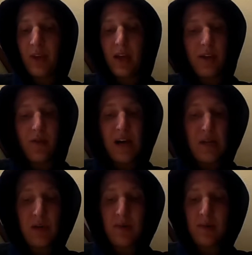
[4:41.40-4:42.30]
The
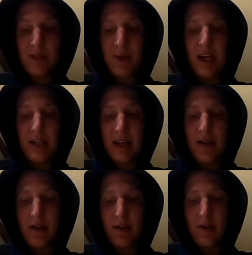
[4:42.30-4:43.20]
following was based
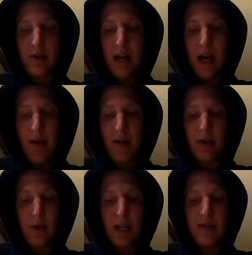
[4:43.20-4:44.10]
on the
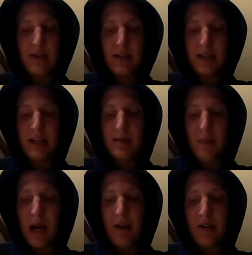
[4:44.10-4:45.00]
2006
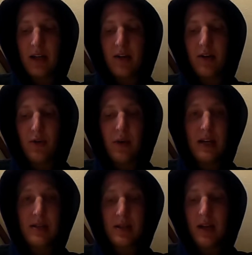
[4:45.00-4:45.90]
model year
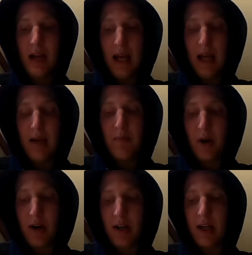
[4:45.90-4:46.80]
USA
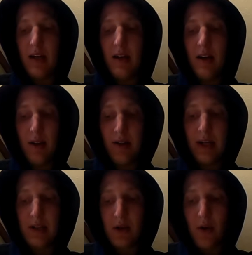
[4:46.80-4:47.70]
market
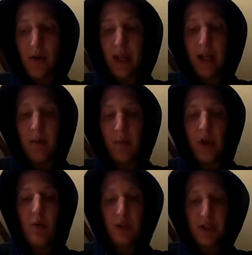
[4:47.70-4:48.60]
Elise only,
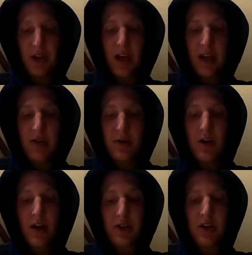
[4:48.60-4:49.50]
which saw the
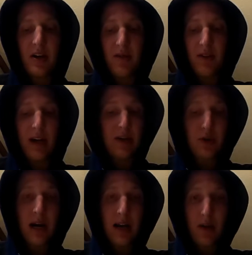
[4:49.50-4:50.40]
introduction of
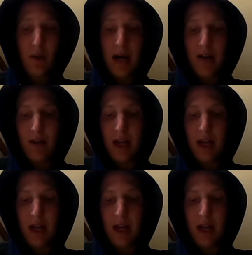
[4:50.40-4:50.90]
electronic throttle